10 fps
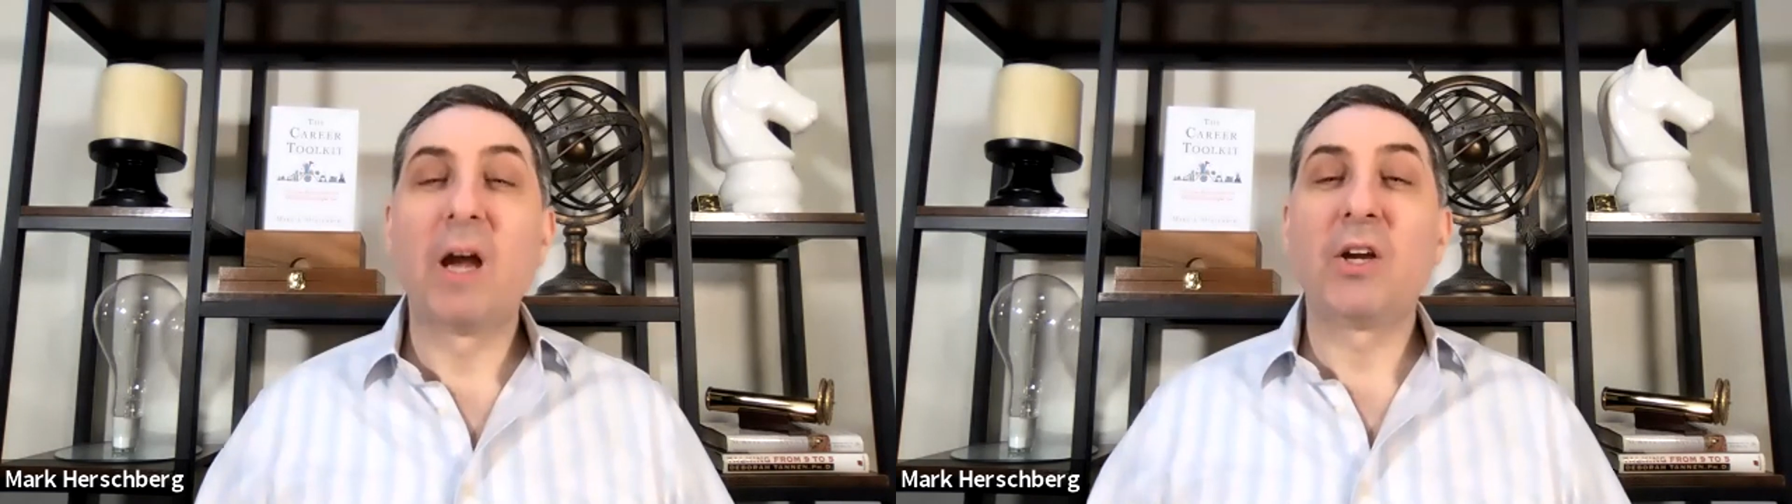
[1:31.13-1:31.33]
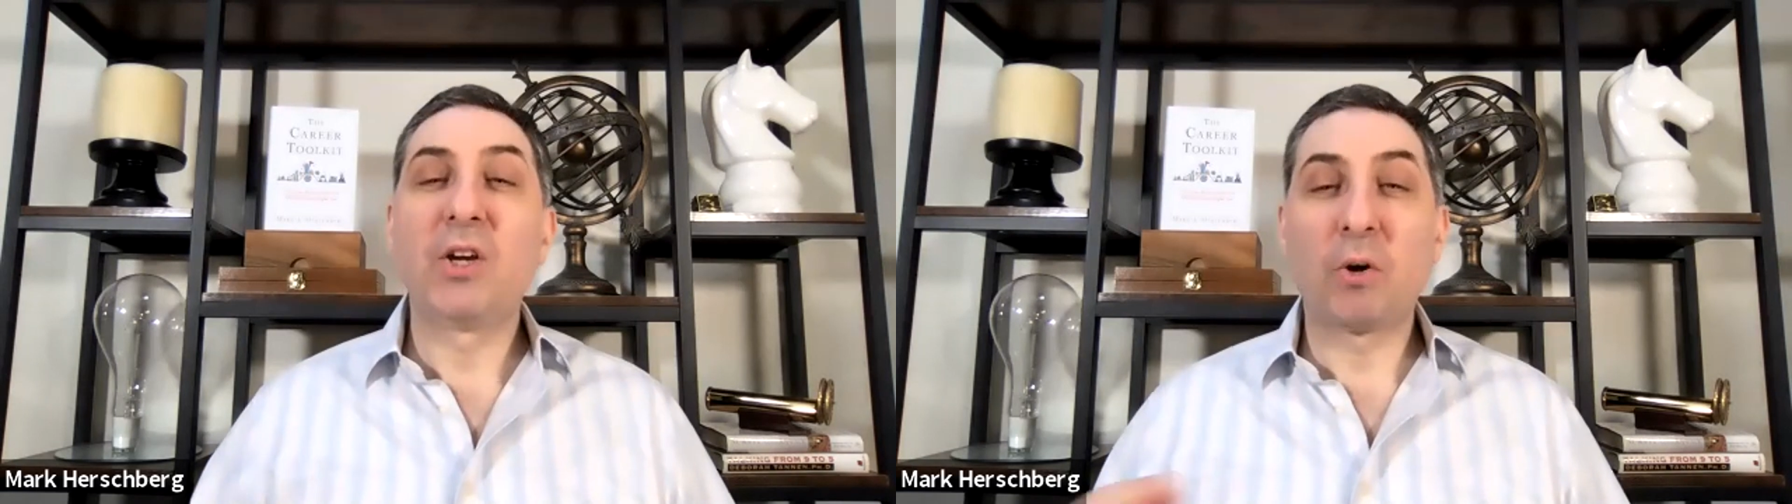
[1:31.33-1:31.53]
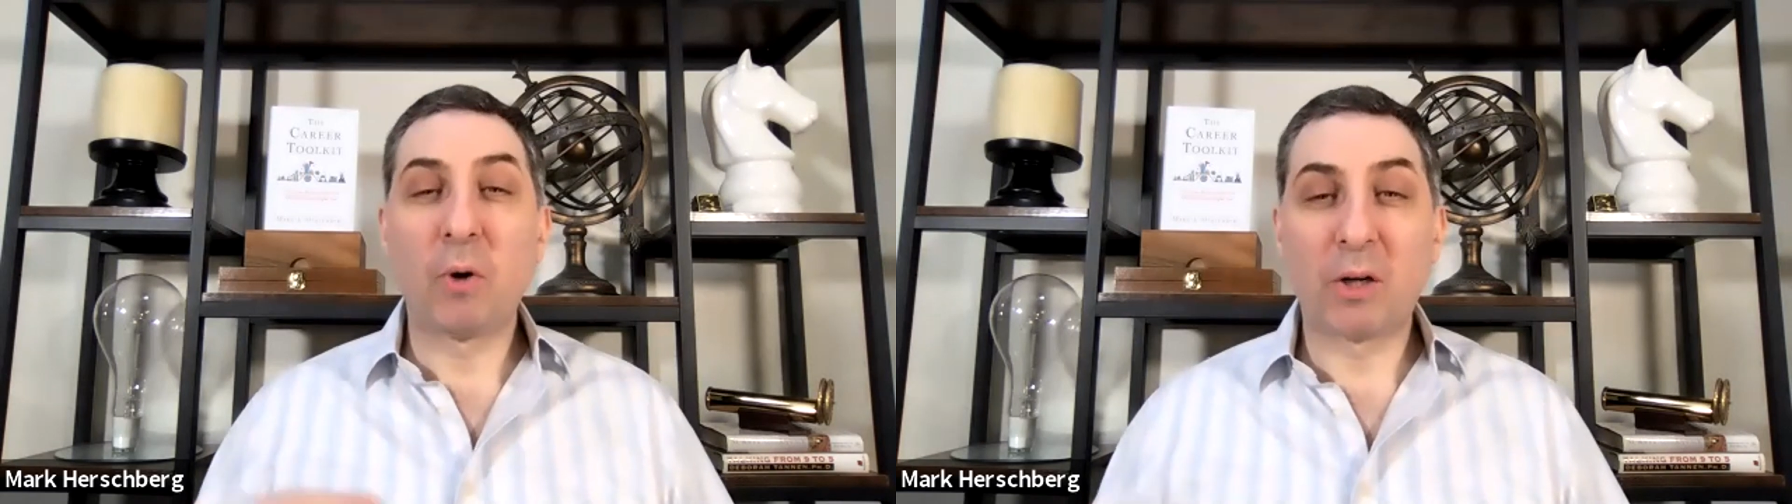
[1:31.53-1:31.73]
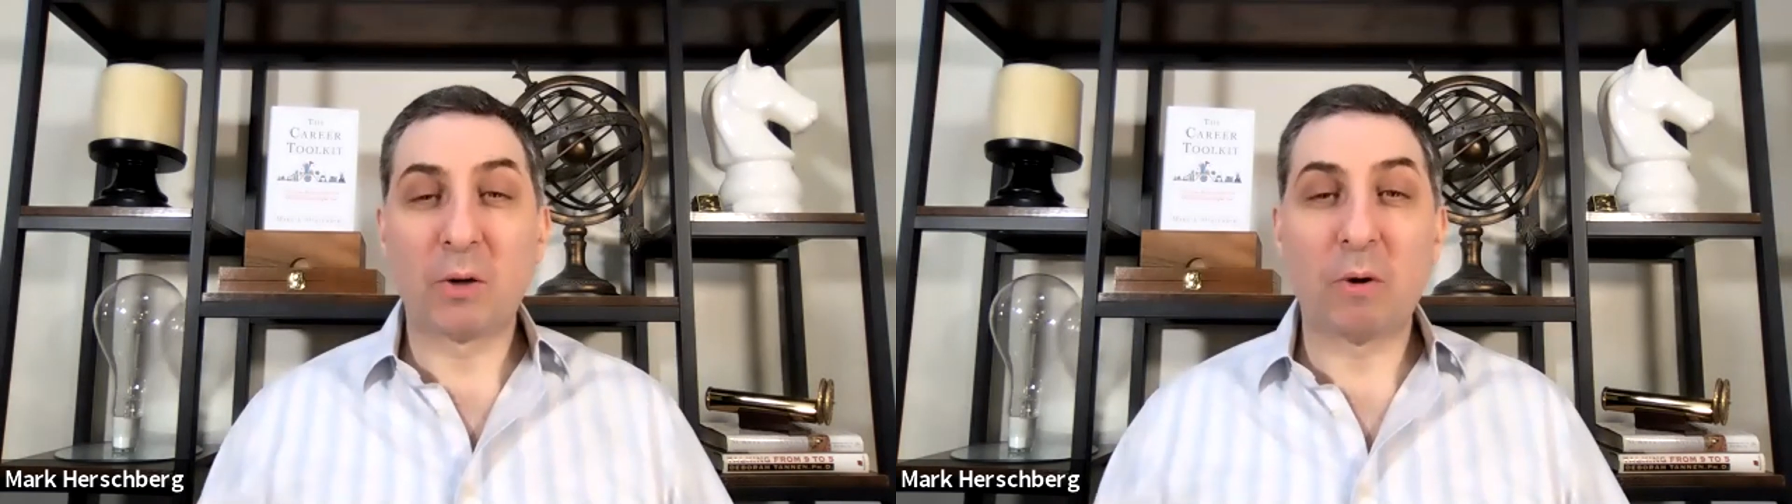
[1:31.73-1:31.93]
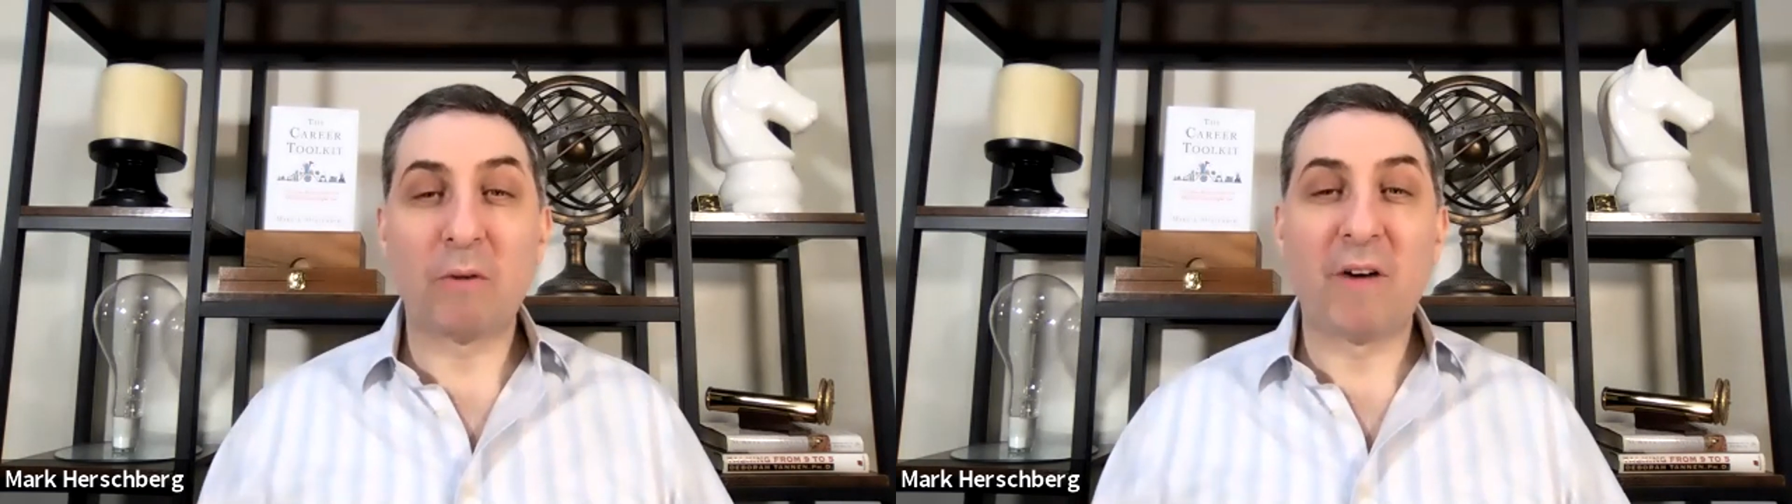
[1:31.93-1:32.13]
you're going to
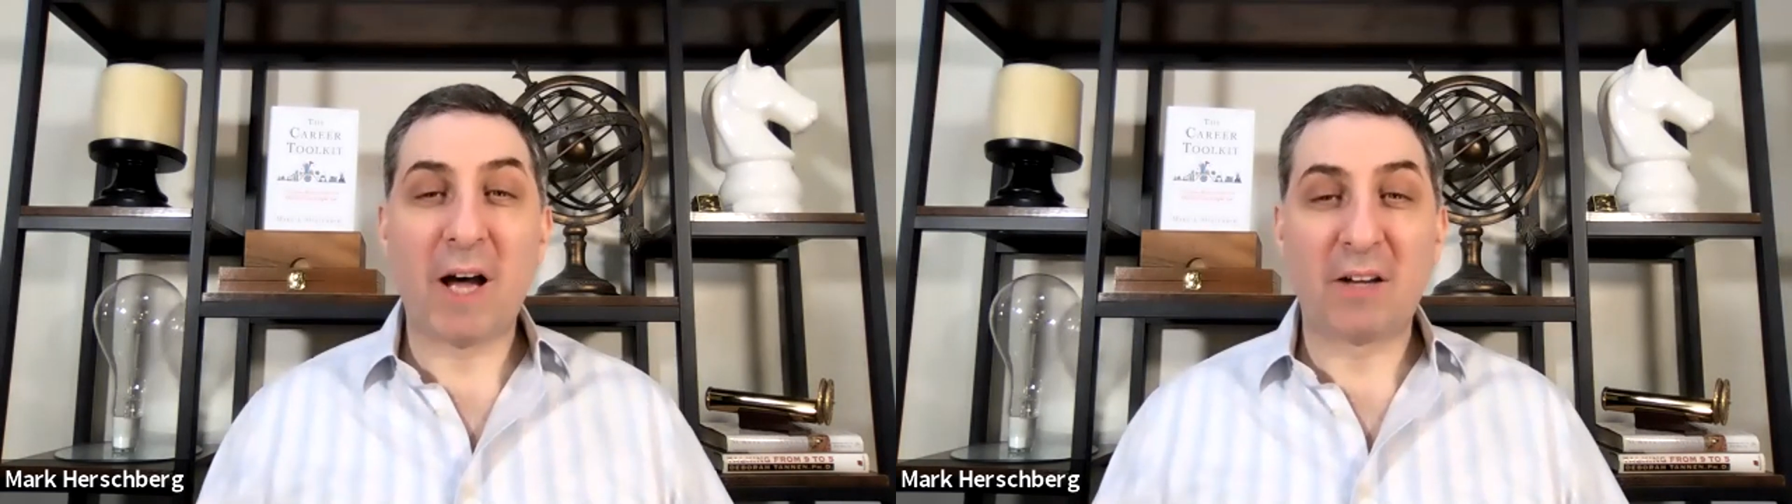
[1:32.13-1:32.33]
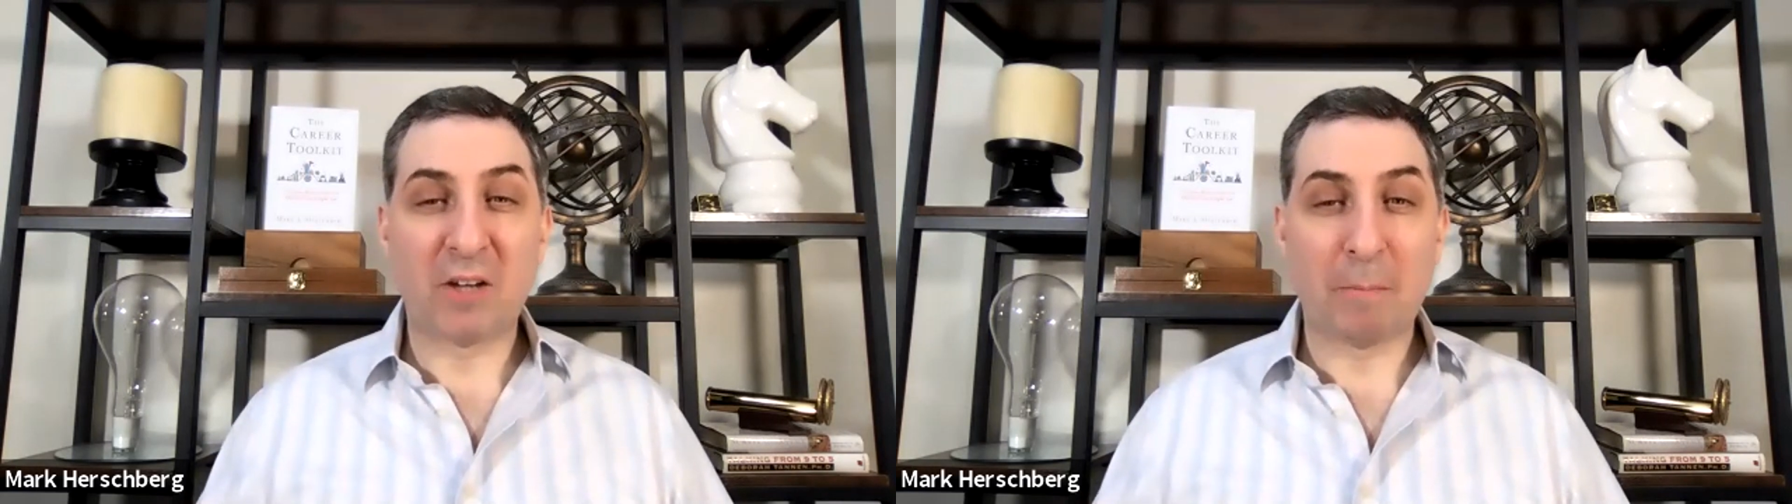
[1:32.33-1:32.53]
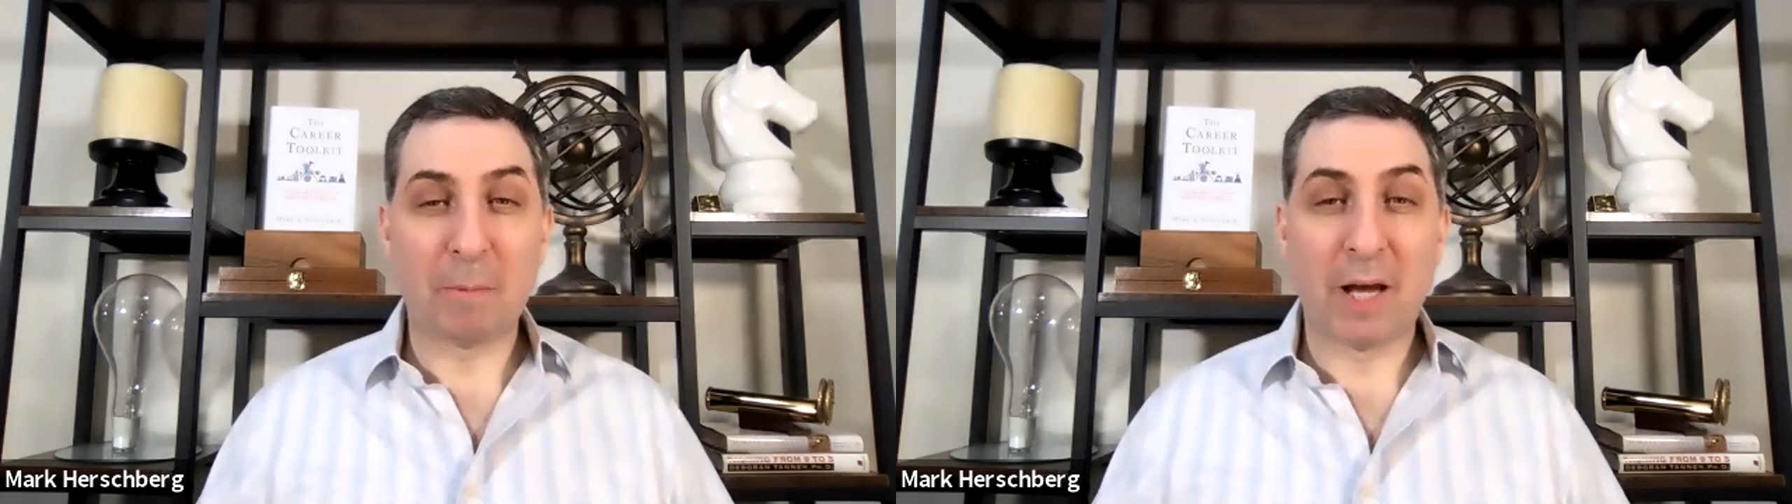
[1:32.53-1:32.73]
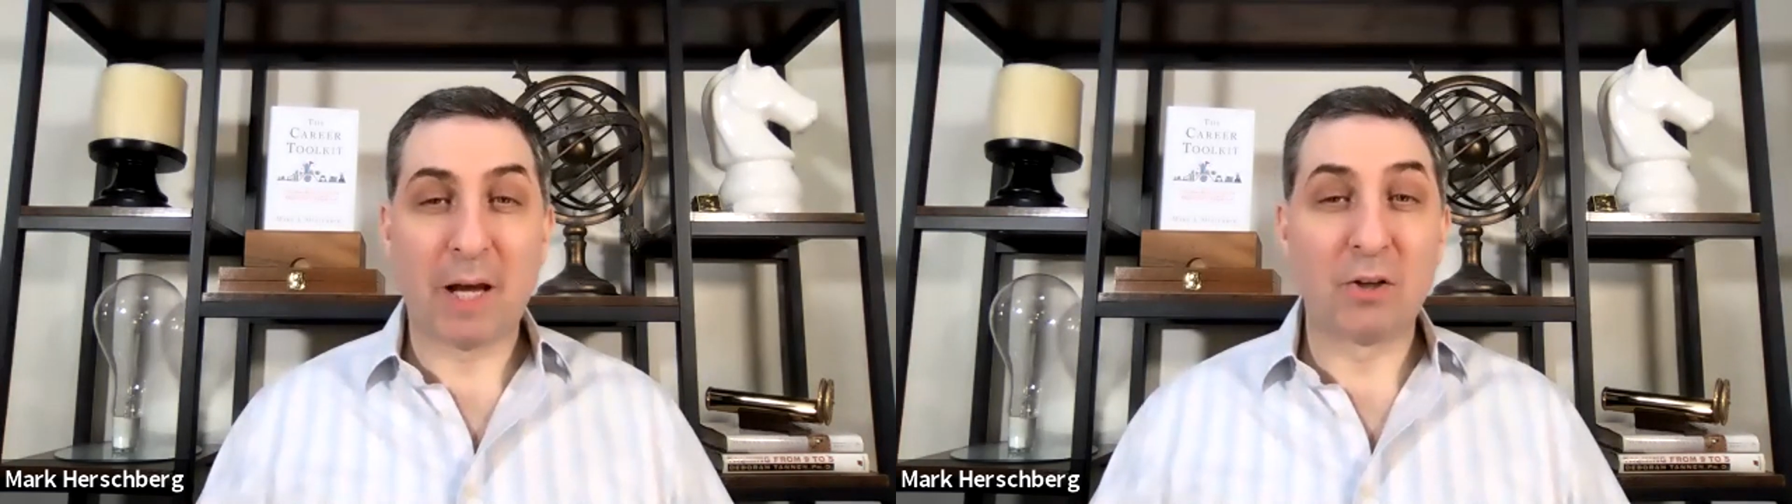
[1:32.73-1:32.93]
revise that plan.